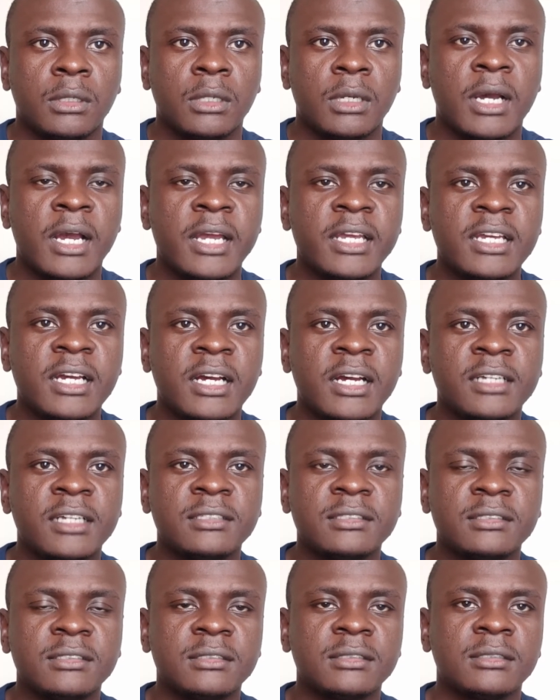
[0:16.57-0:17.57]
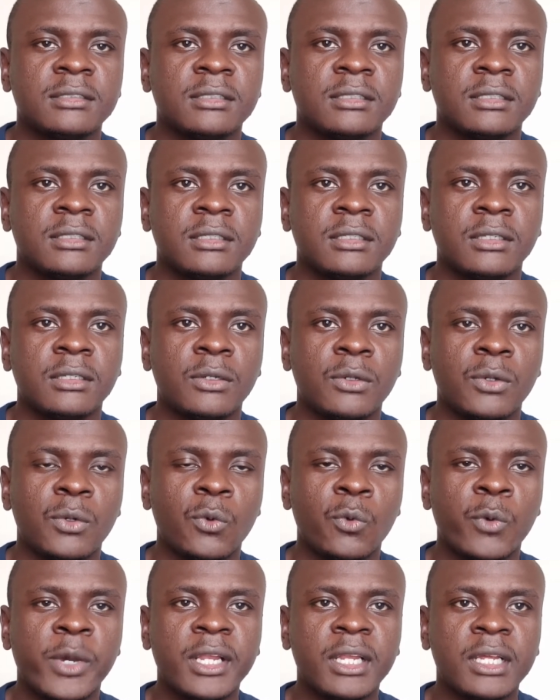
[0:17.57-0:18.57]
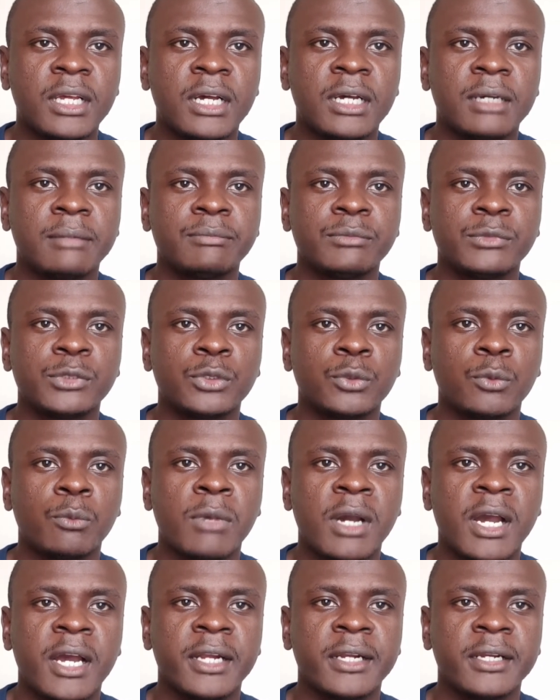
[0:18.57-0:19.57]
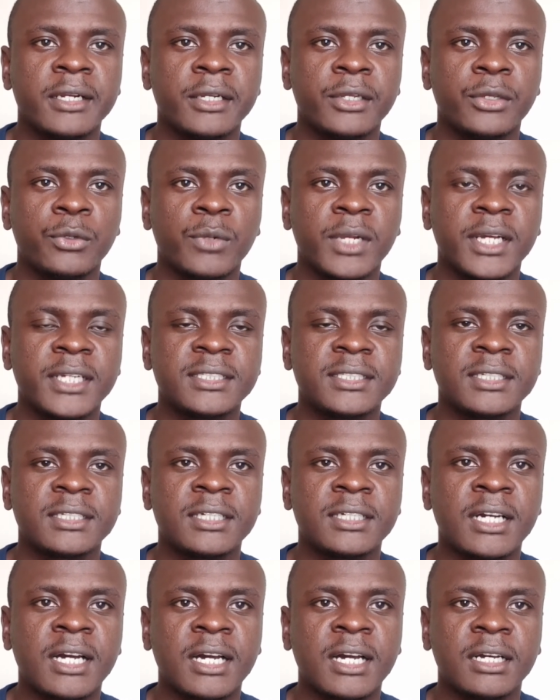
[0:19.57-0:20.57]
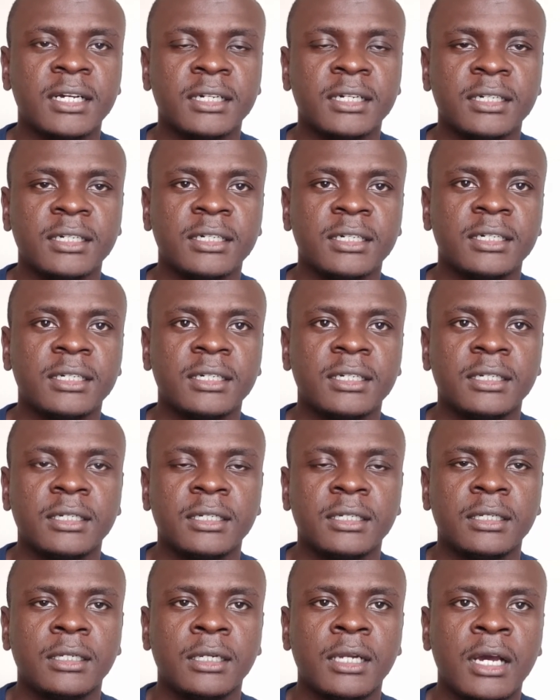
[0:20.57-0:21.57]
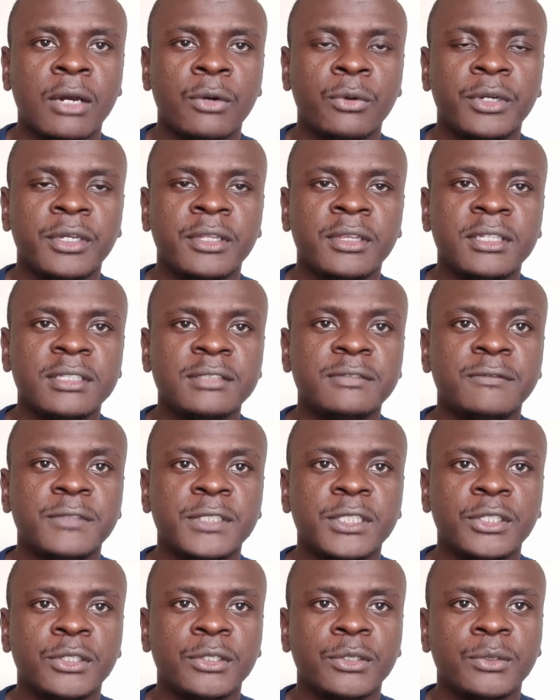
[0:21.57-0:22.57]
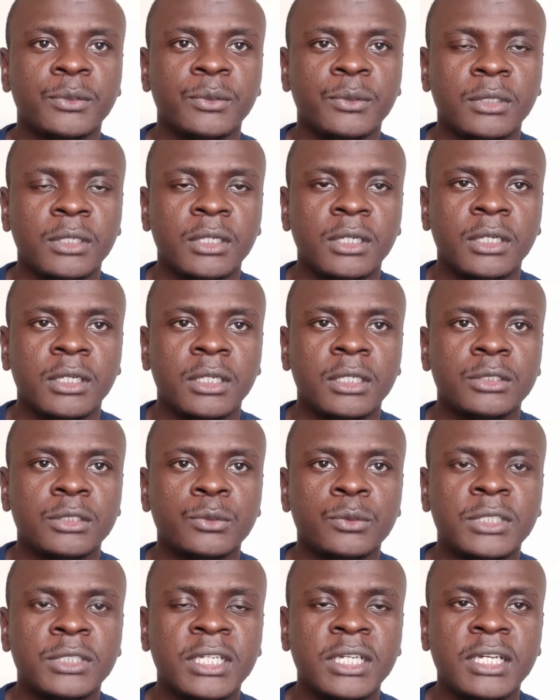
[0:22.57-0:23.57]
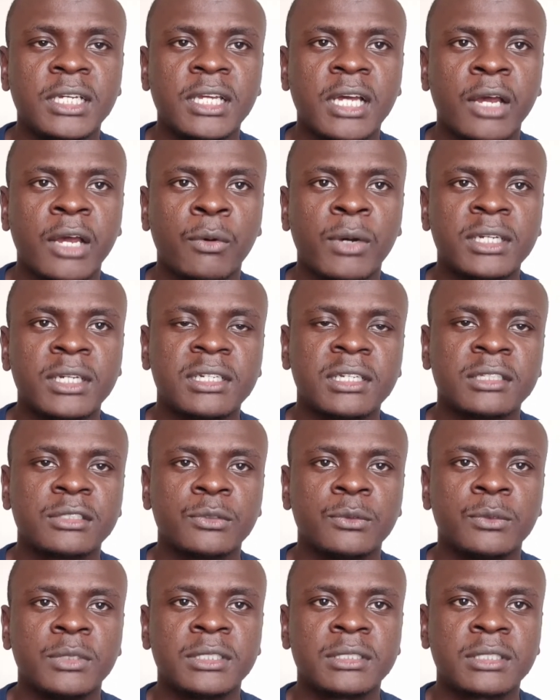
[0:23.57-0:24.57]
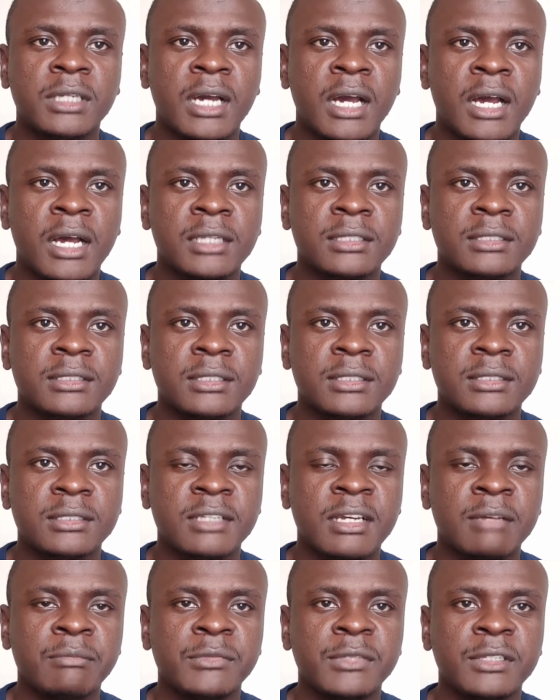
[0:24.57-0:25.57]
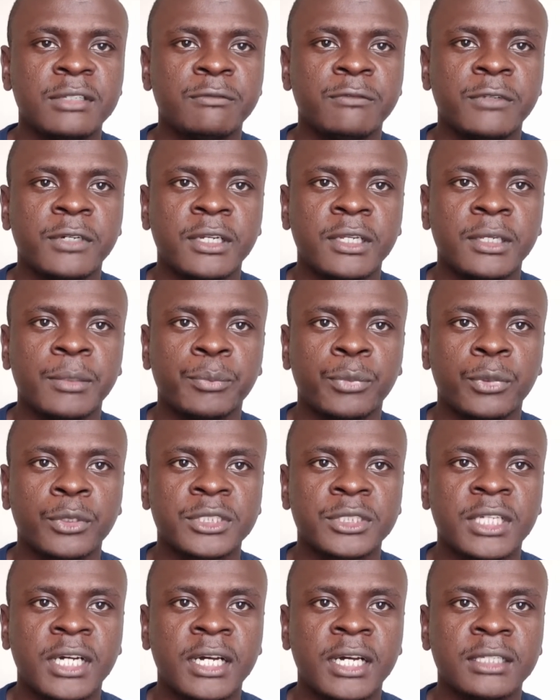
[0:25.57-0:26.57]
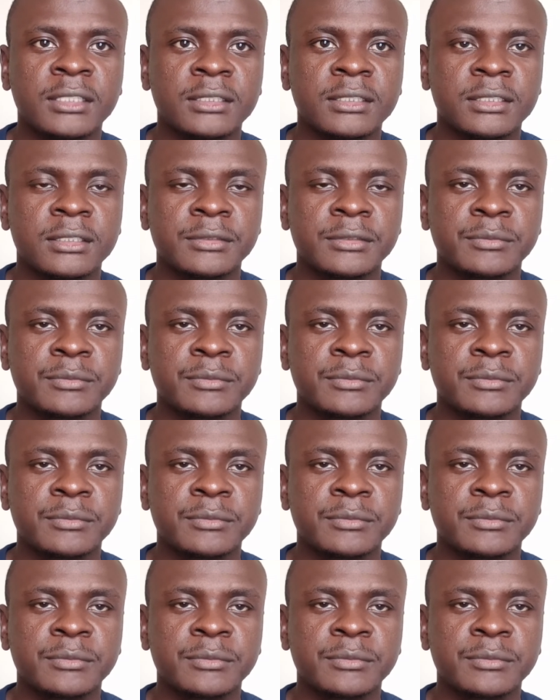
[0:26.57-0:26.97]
Hi guys, welcome to Man United Gang. Now in this video, today I want us to discuss something very important,